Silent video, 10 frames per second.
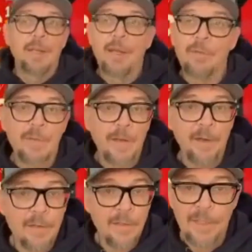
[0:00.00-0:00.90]
been out
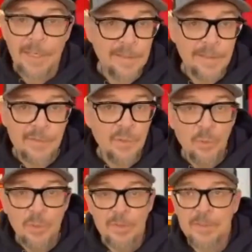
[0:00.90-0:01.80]
there collecting
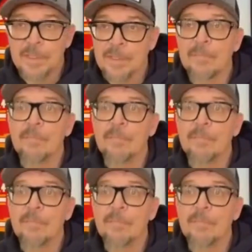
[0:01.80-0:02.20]
tools